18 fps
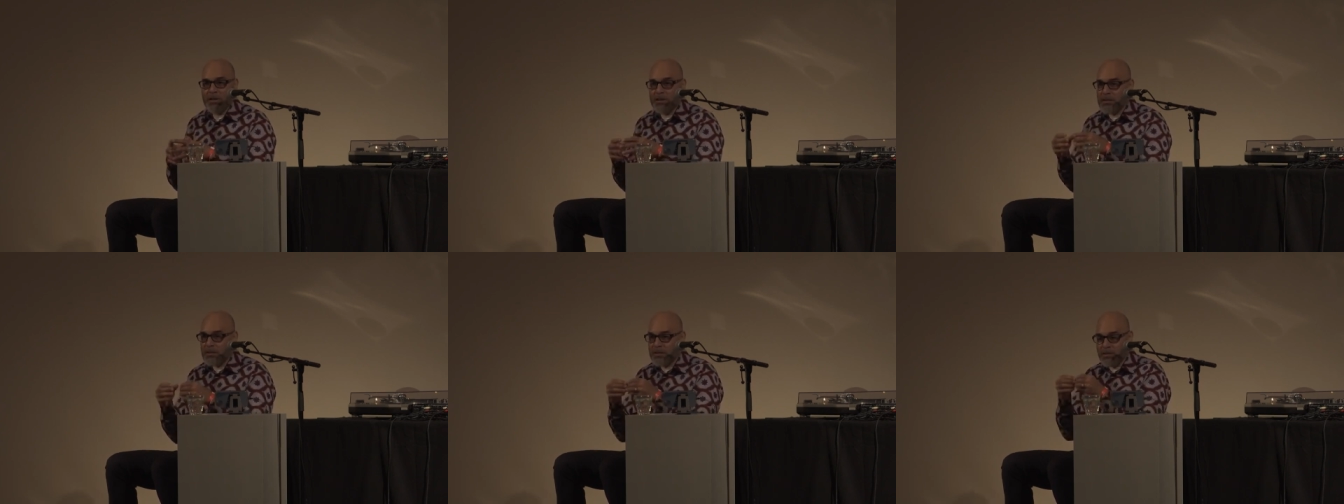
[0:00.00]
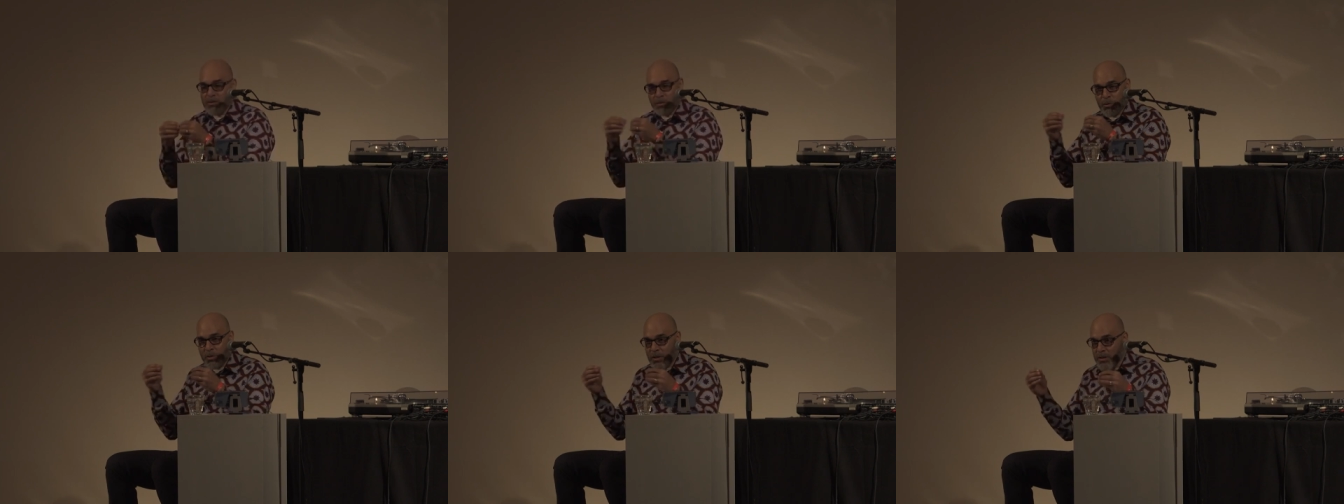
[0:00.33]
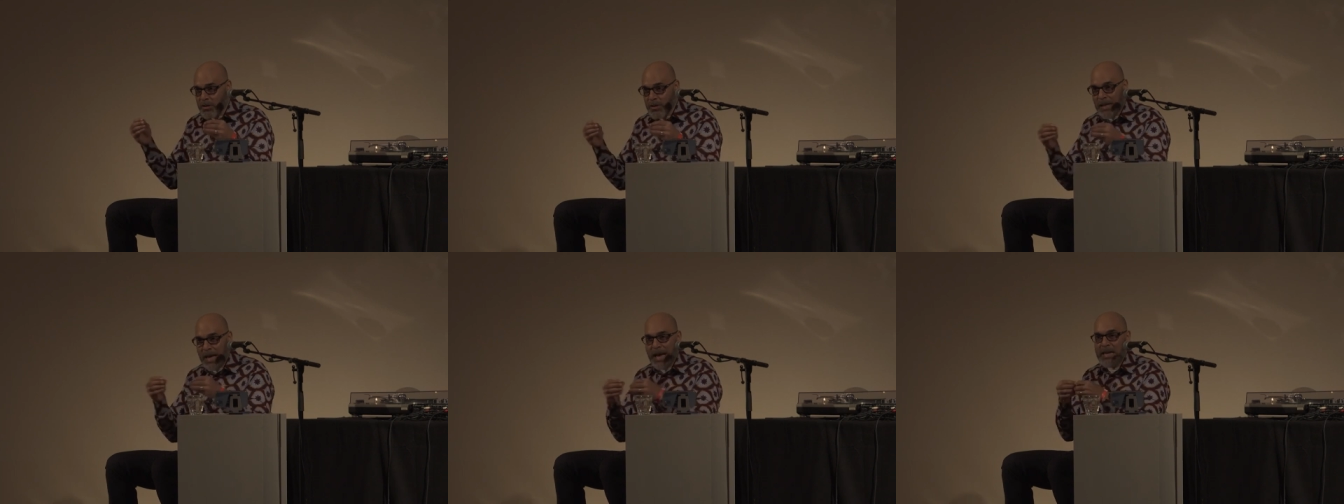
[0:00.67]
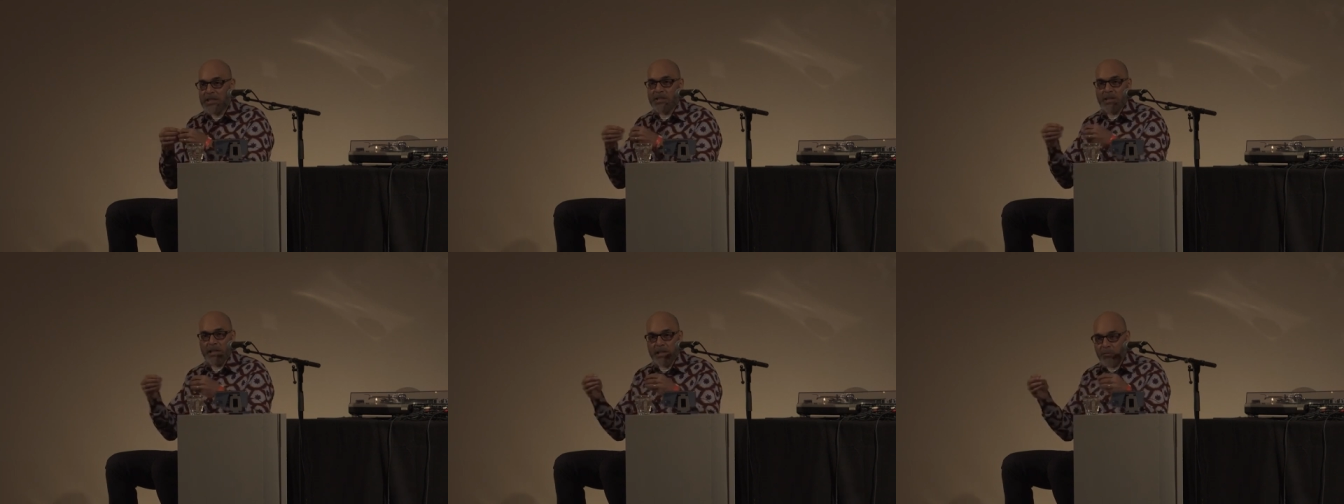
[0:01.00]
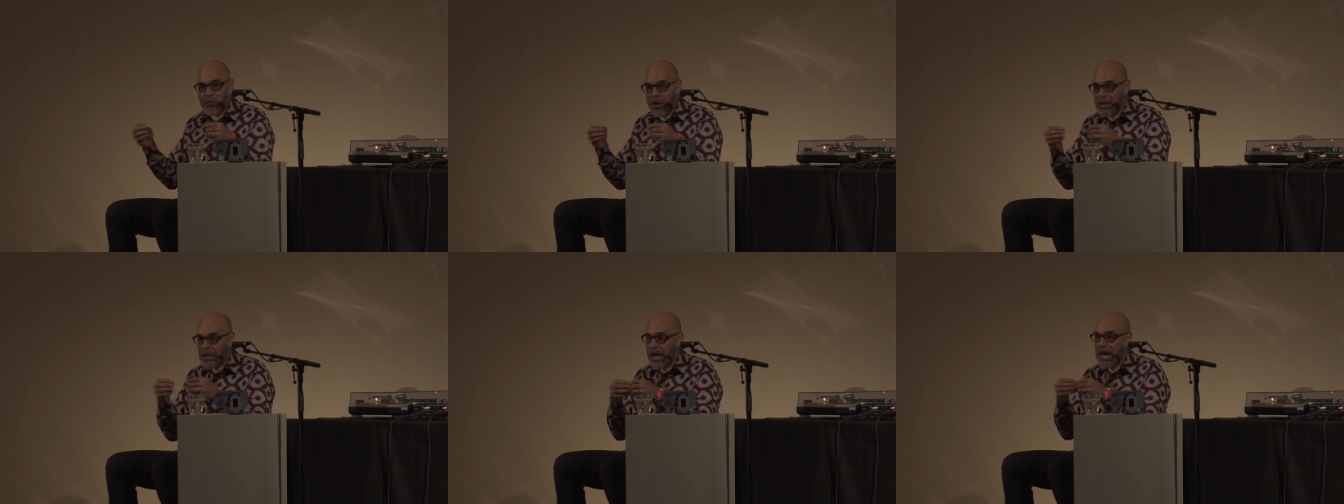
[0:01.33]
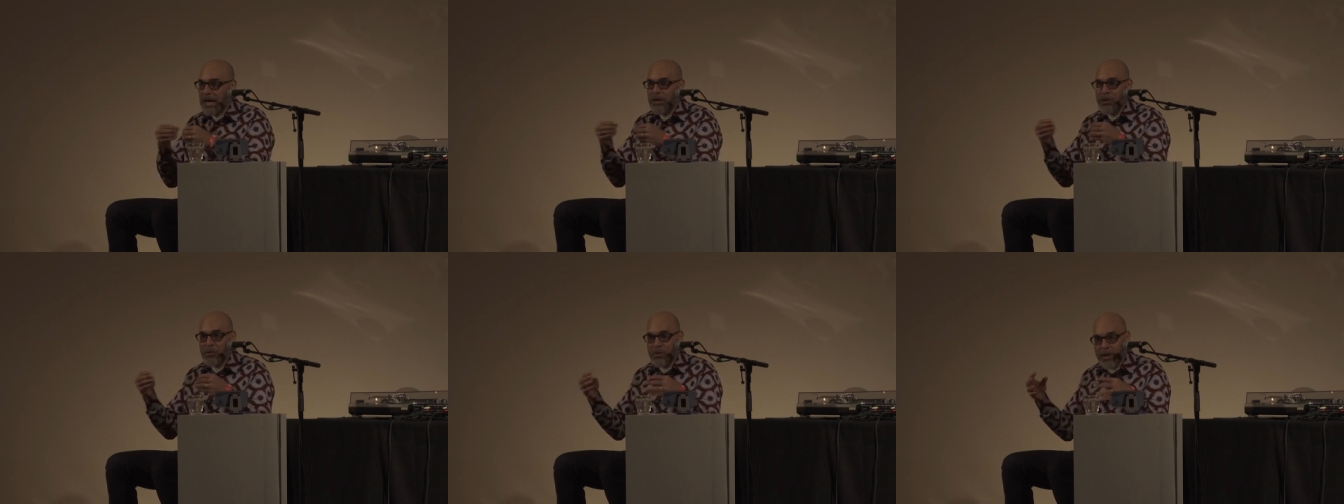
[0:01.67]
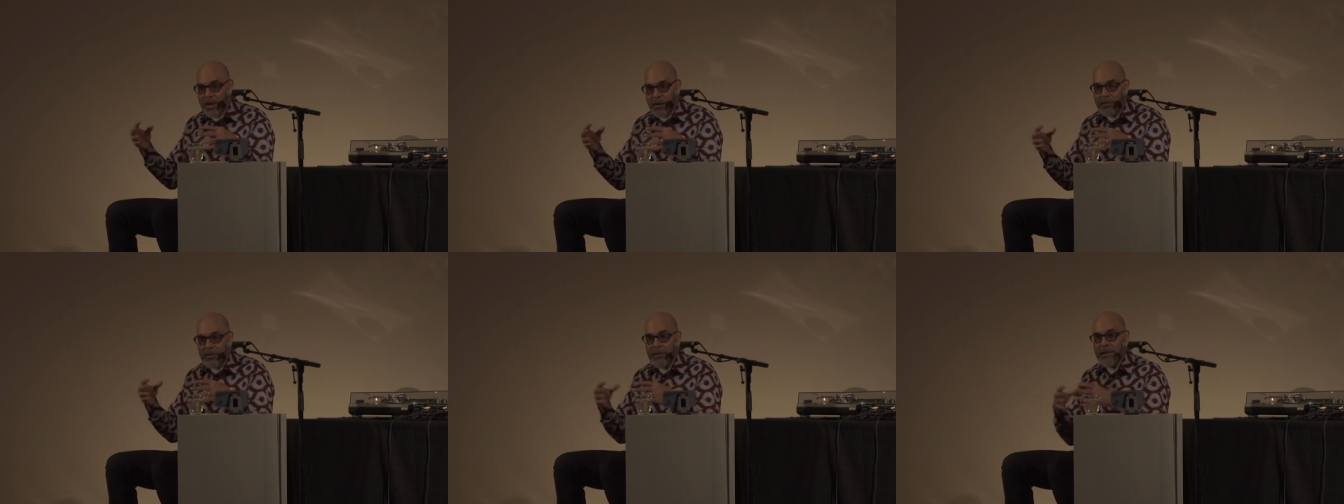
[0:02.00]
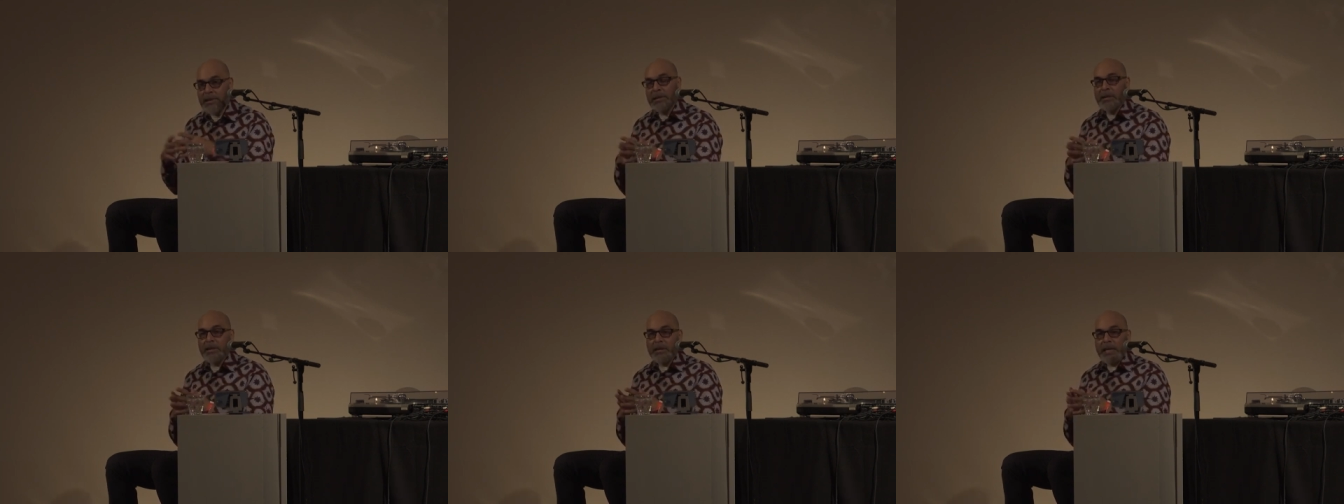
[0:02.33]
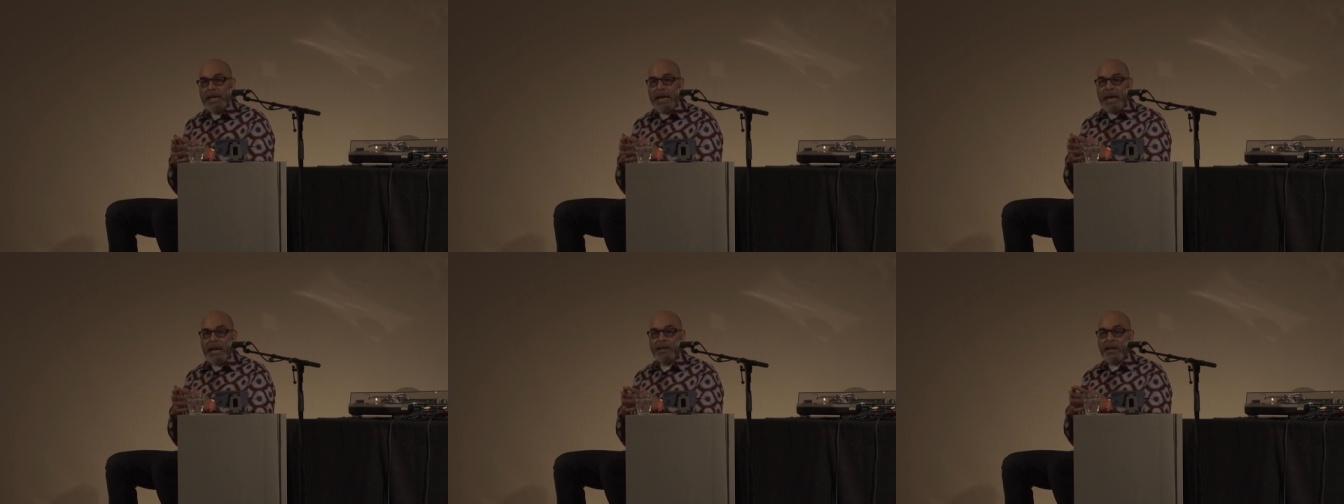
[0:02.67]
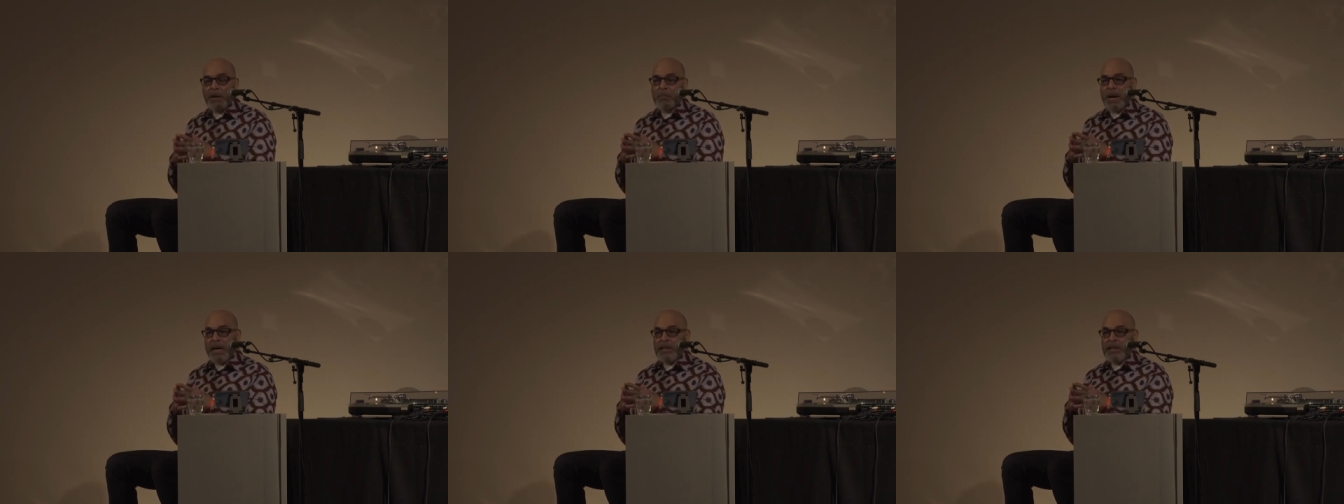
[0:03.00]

This is sort of the logic, and we lock you in. And then